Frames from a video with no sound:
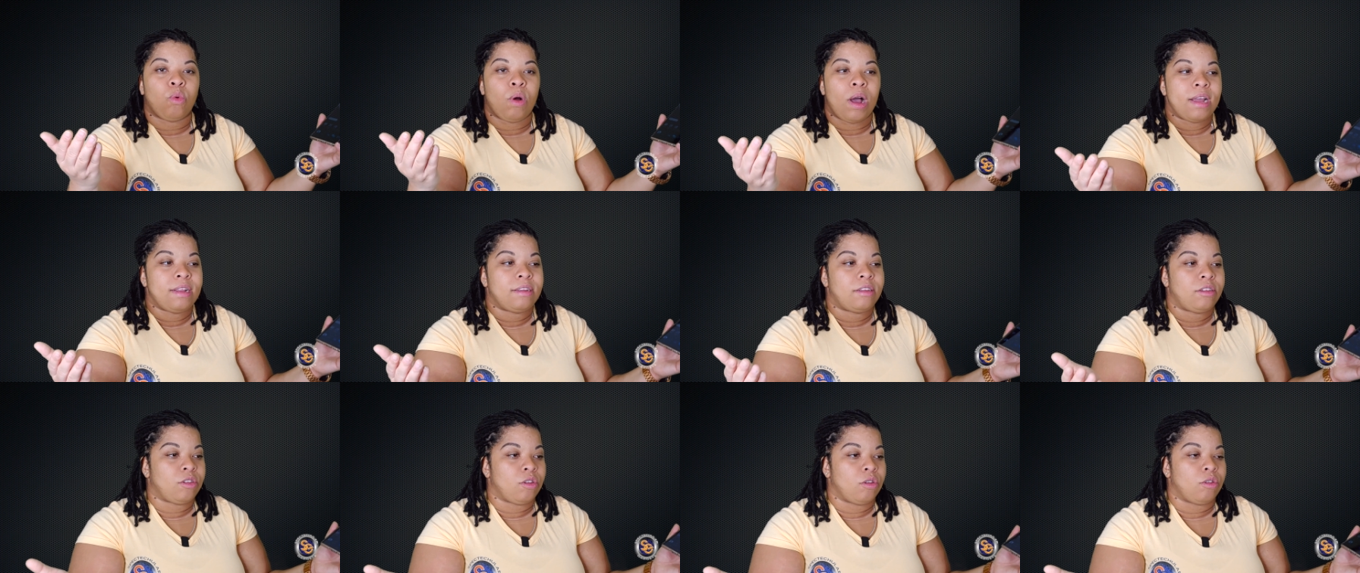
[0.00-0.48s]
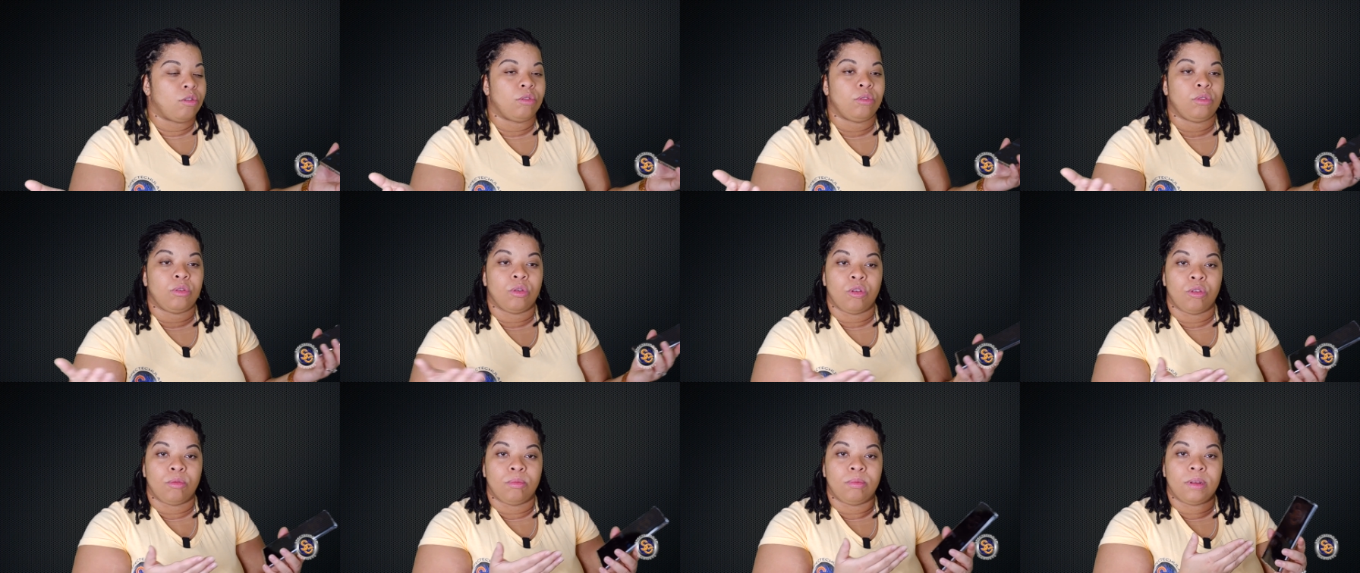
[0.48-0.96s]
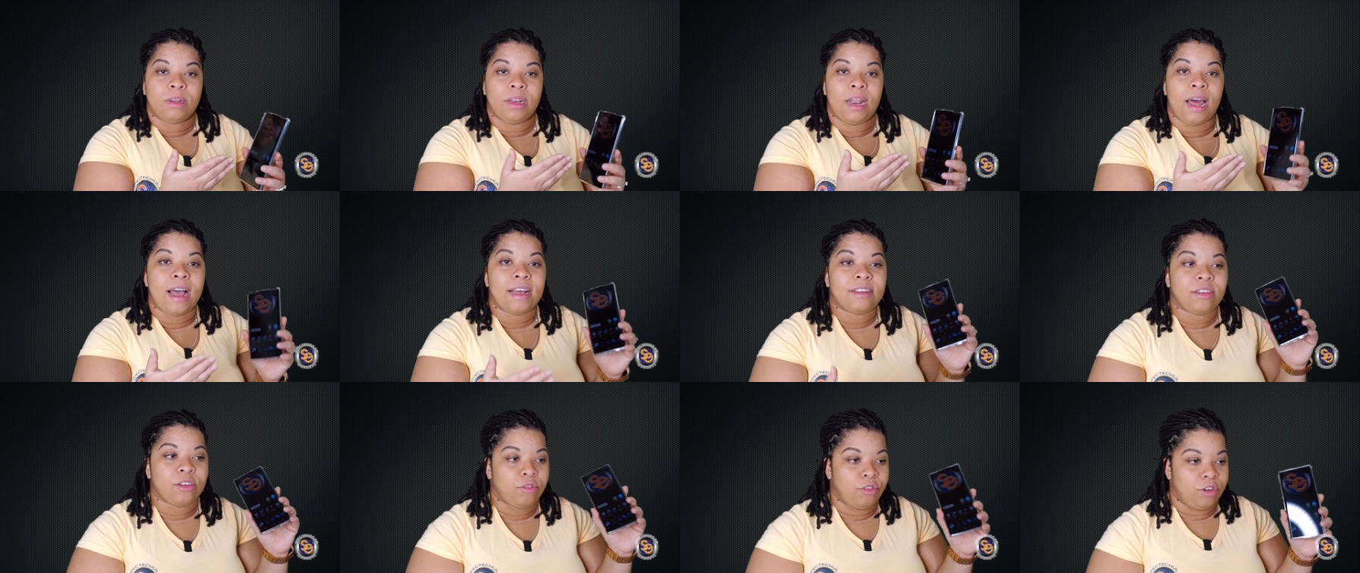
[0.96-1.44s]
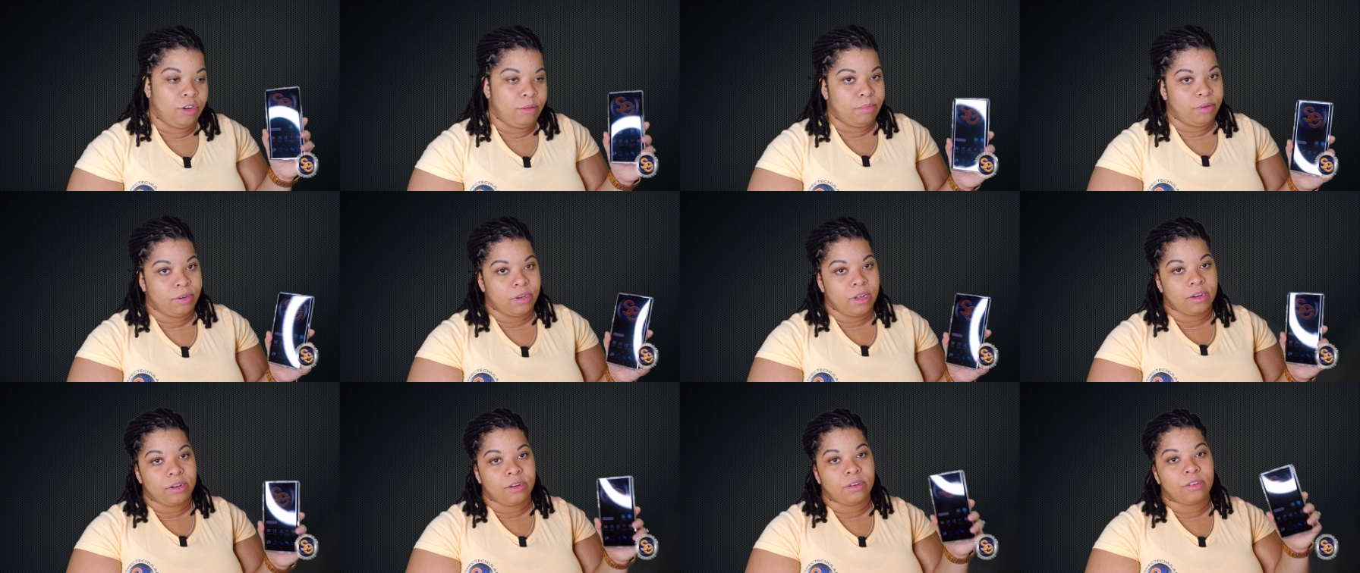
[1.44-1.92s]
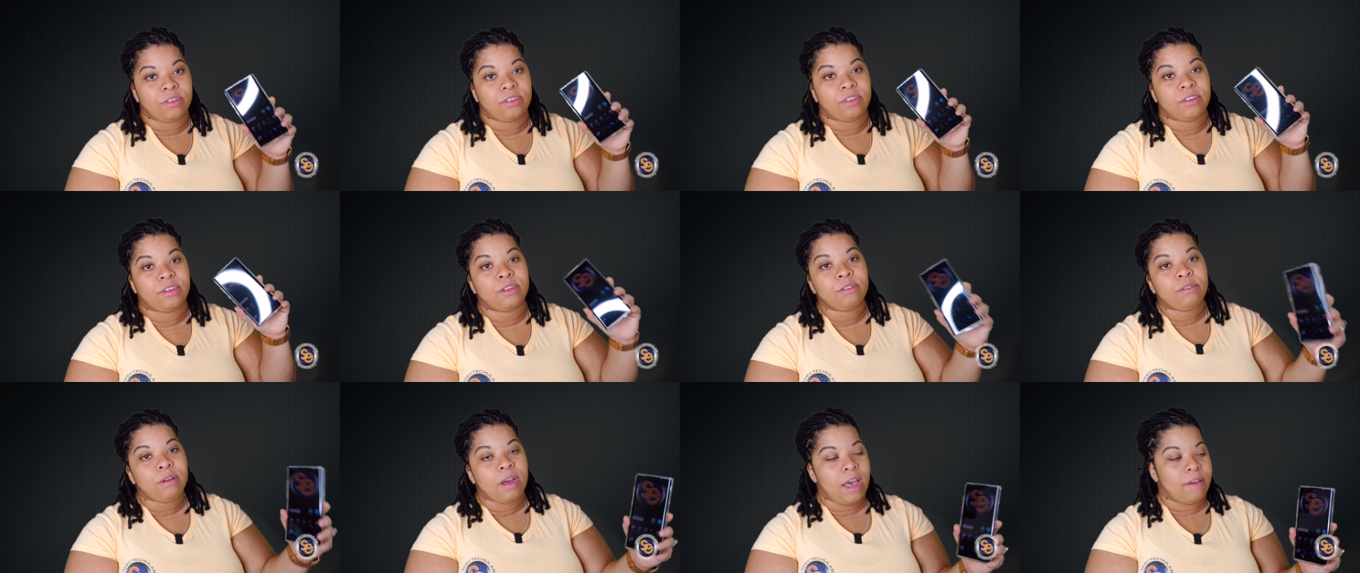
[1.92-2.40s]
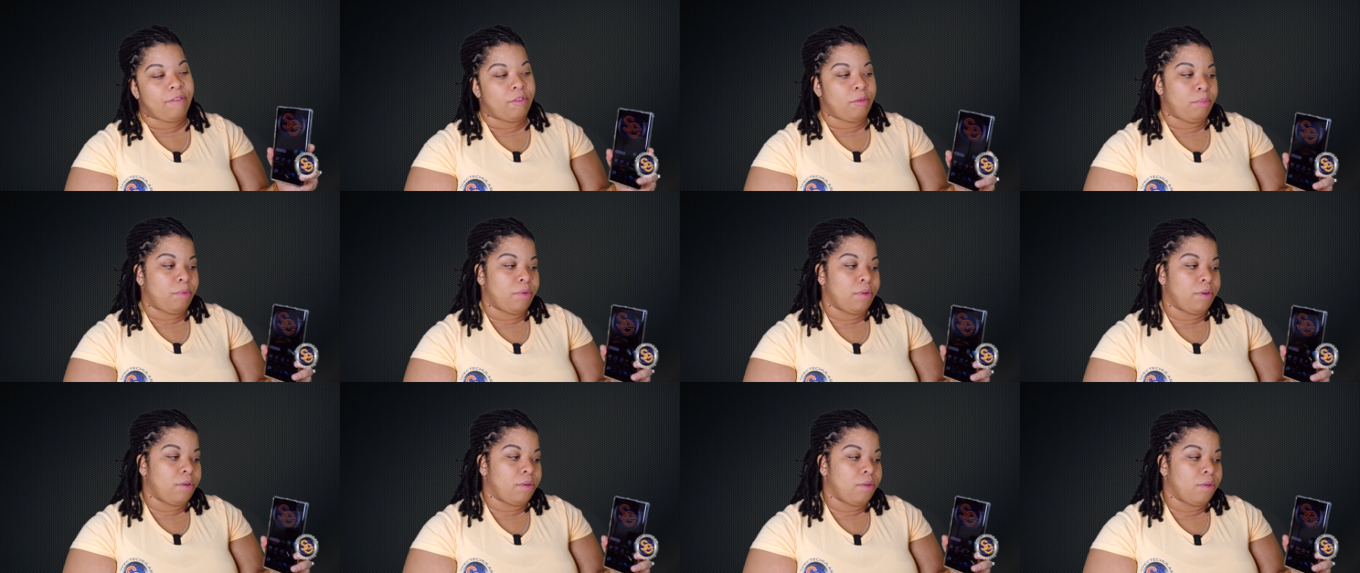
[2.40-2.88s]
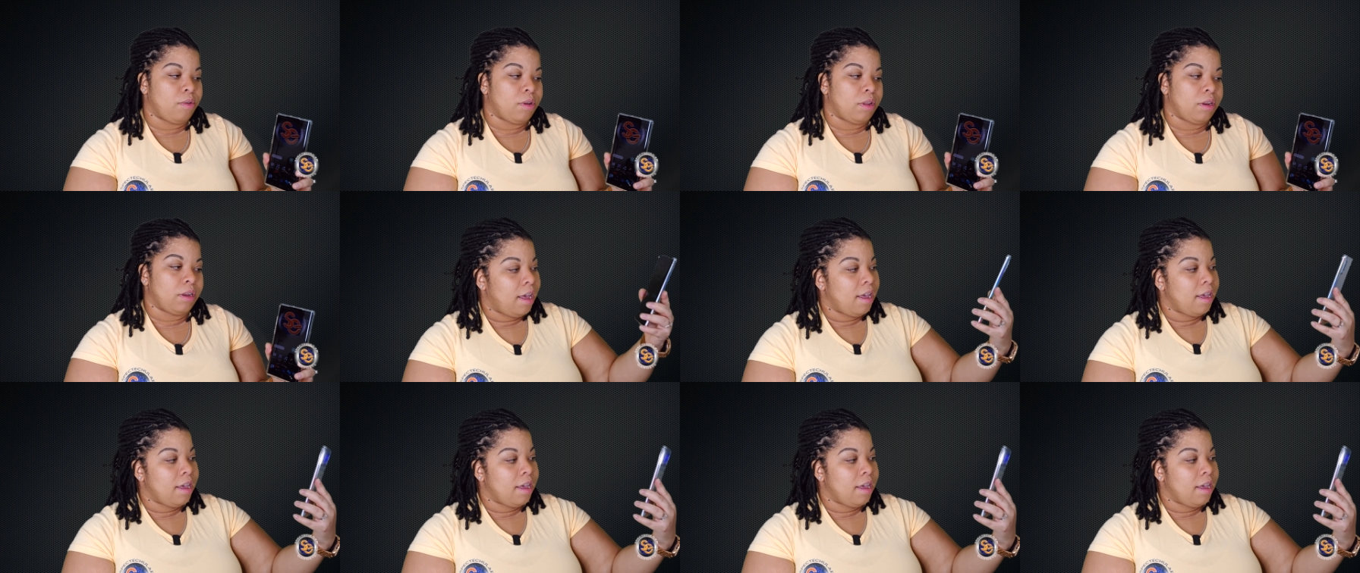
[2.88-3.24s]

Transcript: Whitestone Dome Glass screen protector, still haven't put it on.